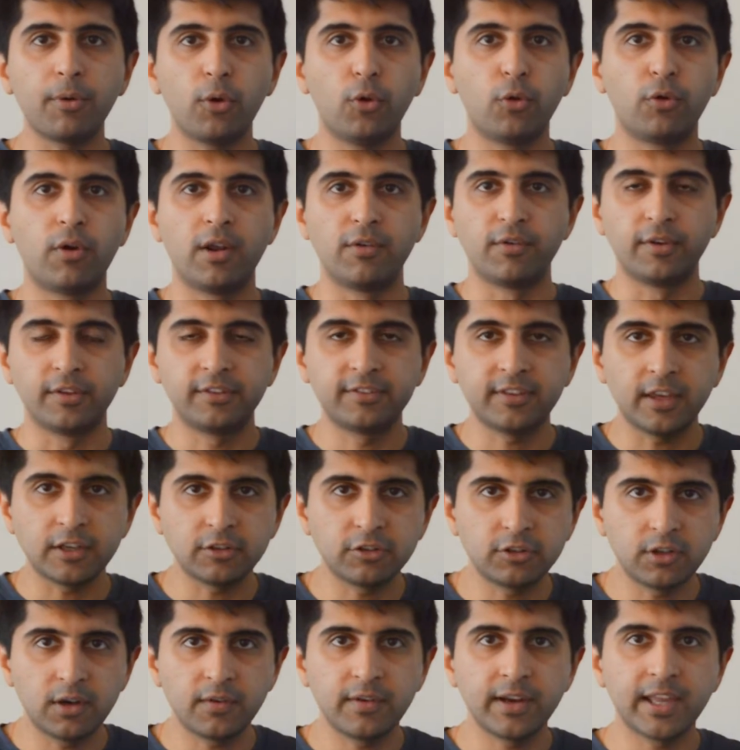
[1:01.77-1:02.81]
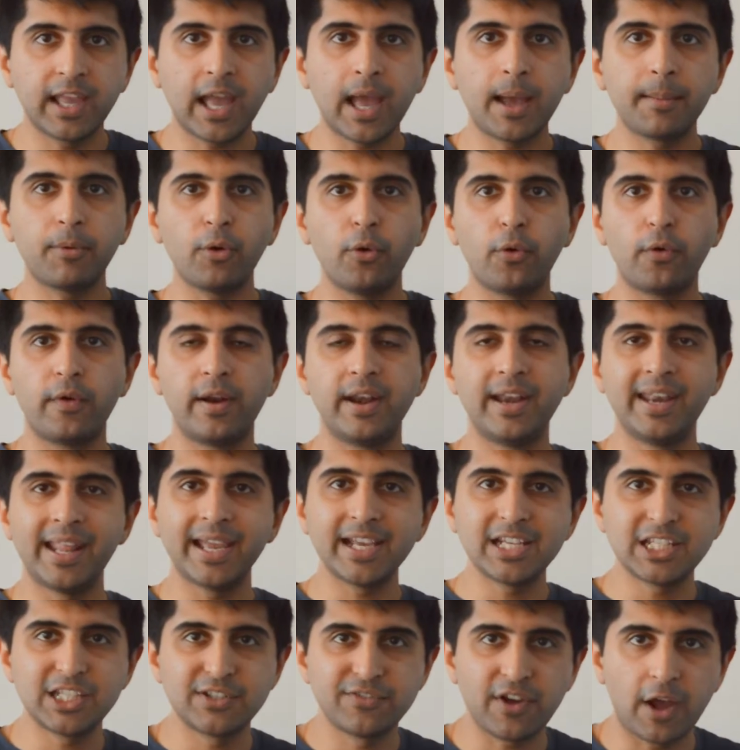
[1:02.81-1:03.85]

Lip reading: or a recessionary gap, or a negative